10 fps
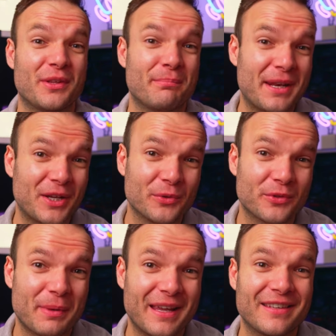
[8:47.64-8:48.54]
in the medical
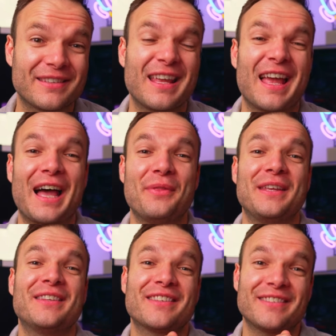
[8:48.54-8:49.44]
space and the
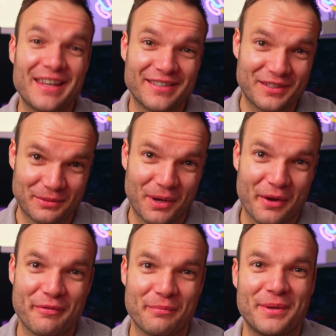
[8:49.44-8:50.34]
incessant
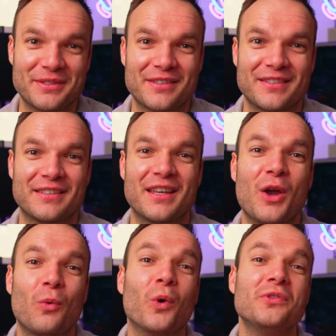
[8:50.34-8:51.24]
demand from businesses
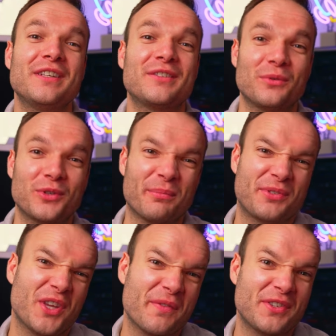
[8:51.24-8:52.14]
wanting to adopt
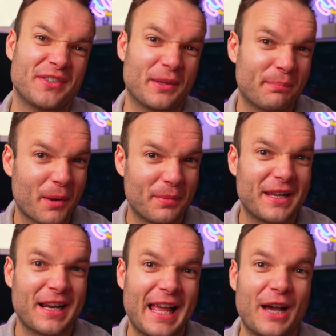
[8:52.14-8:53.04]
services in the
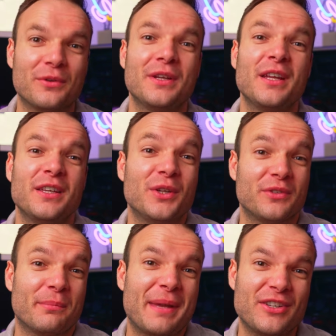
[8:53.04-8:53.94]
public cloud
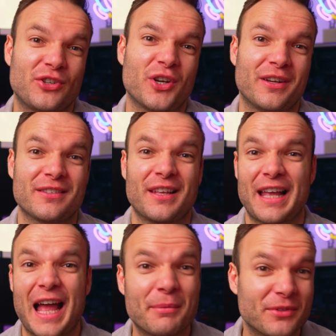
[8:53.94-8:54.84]
using the major giants like
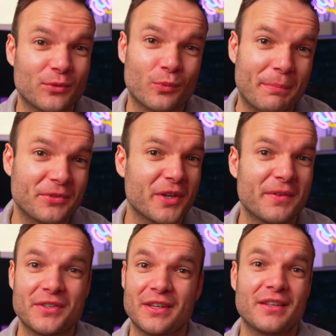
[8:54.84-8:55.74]
Amazon's web
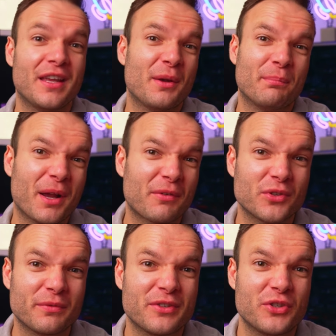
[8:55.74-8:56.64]
services,
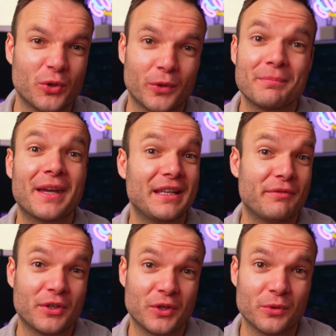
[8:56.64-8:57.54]
Microsoft Azure, and
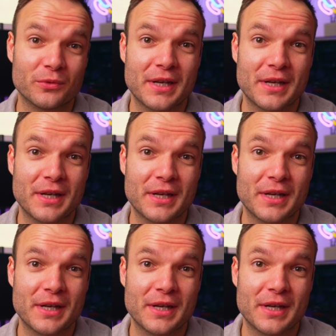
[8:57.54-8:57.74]
even Google's